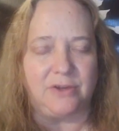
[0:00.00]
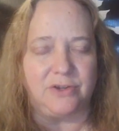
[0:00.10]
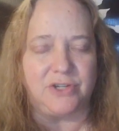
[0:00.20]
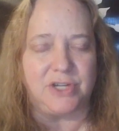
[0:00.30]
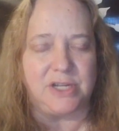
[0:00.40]

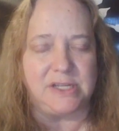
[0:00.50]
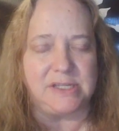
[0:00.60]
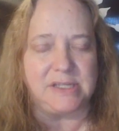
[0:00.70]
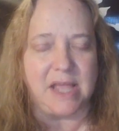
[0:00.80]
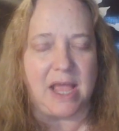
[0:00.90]

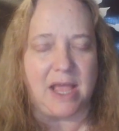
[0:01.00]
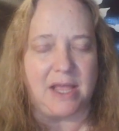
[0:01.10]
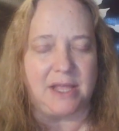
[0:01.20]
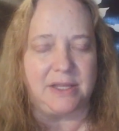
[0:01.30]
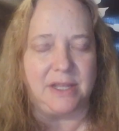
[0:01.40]
energies
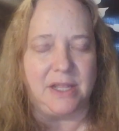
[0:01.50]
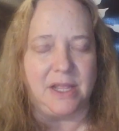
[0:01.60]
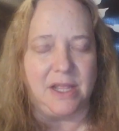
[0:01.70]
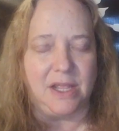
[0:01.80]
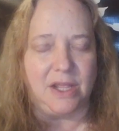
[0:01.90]
that
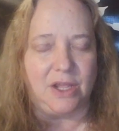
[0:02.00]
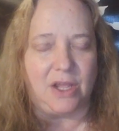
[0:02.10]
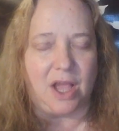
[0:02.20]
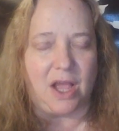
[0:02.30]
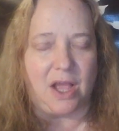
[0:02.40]

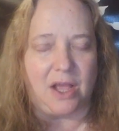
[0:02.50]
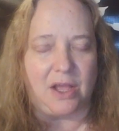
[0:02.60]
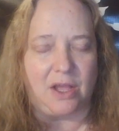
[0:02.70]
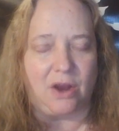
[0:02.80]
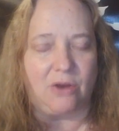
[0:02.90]

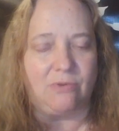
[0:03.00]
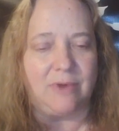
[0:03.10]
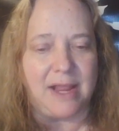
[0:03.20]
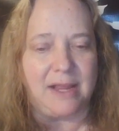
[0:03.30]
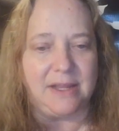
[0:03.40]
uh, are
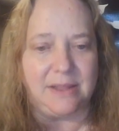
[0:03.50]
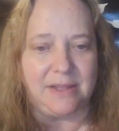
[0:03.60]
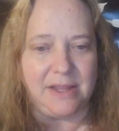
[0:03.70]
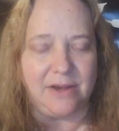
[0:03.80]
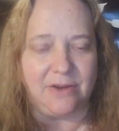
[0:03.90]
right in
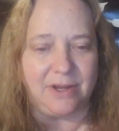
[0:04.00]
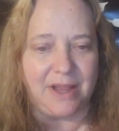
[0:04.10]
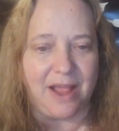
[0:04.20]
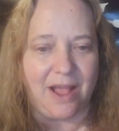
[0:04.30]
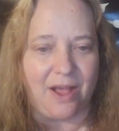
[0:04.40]
the here
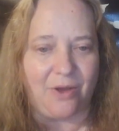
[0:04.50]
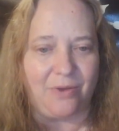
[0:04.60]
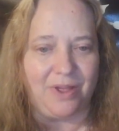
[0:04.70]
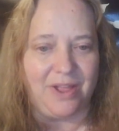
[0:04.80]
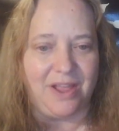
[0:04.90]
and now